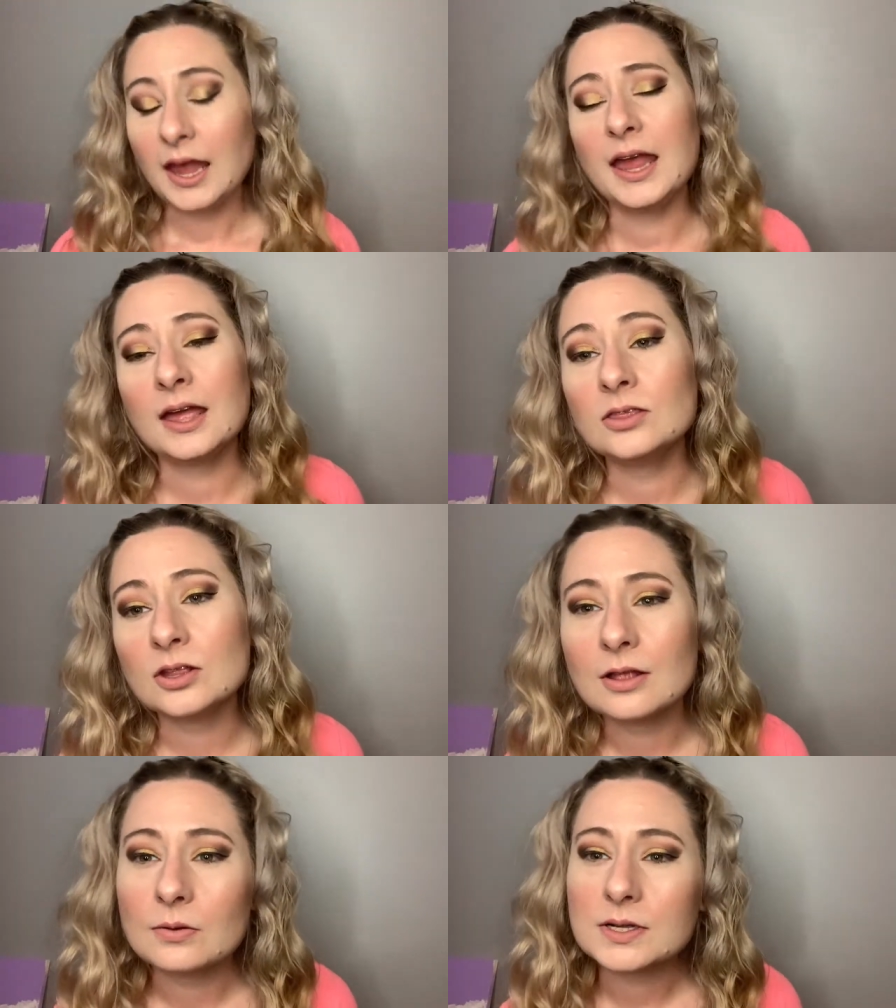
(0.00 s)
And the
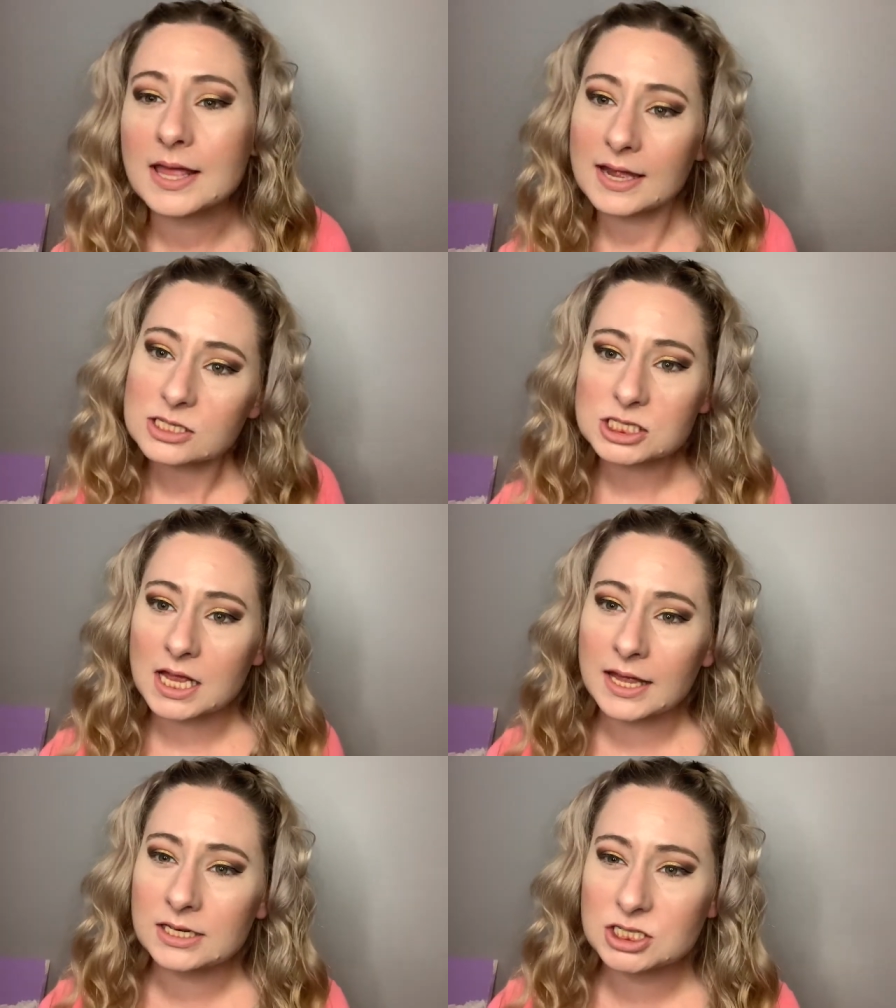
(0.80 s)
lower lash
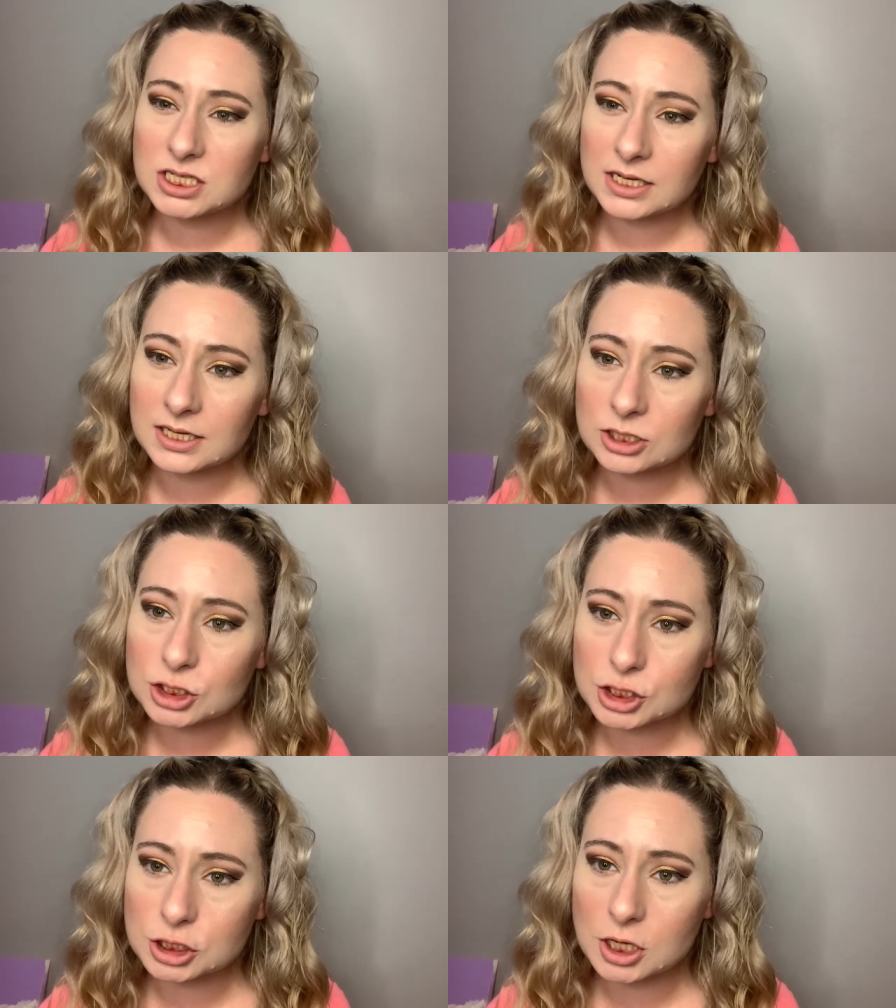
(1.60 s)
line, she didn't
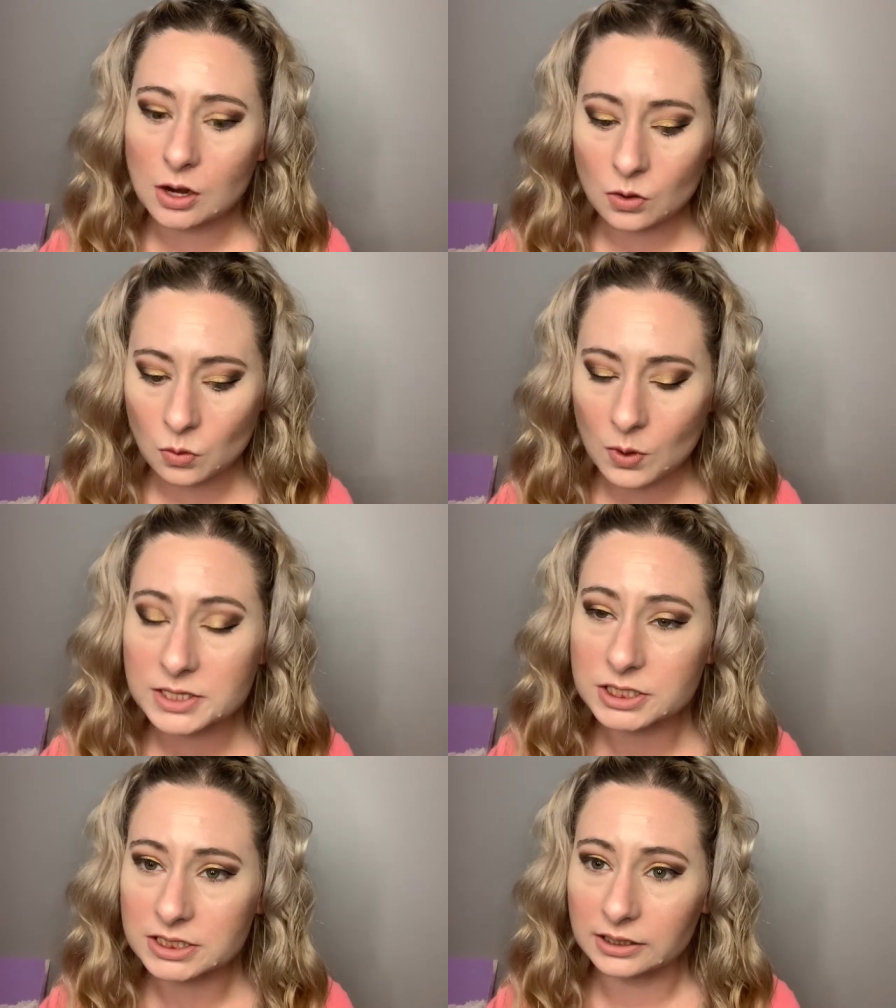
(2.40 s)
show what
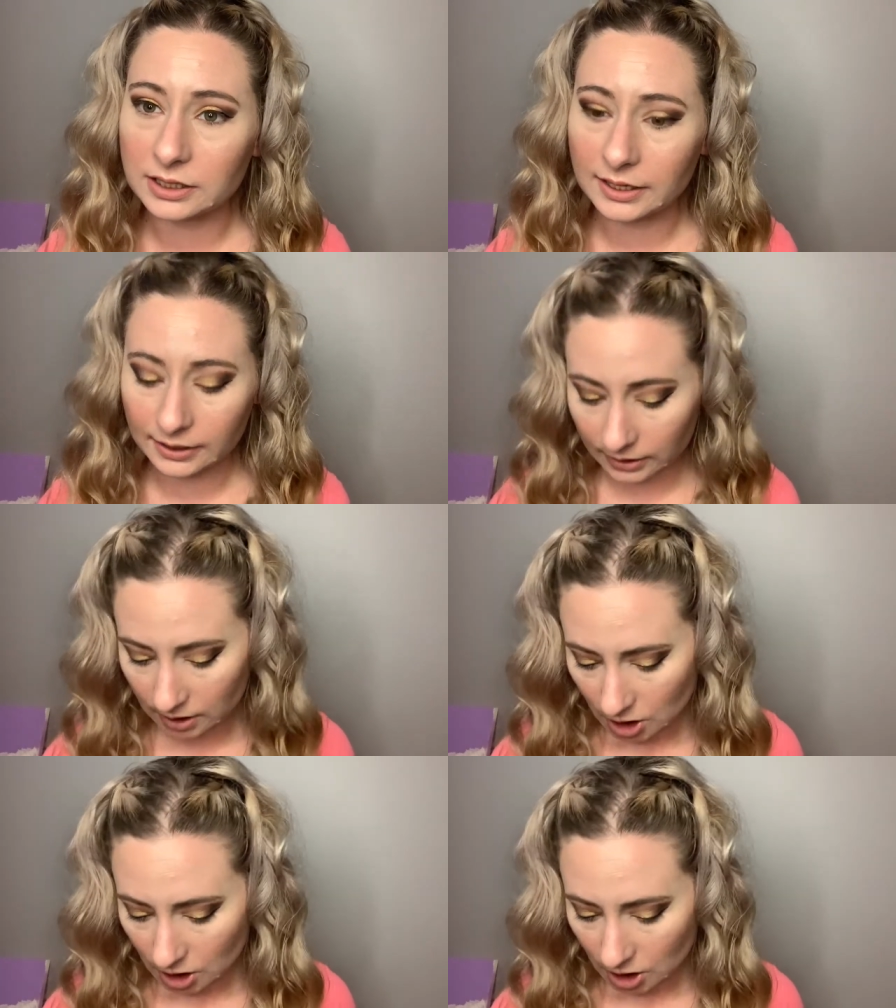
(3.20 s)
she did.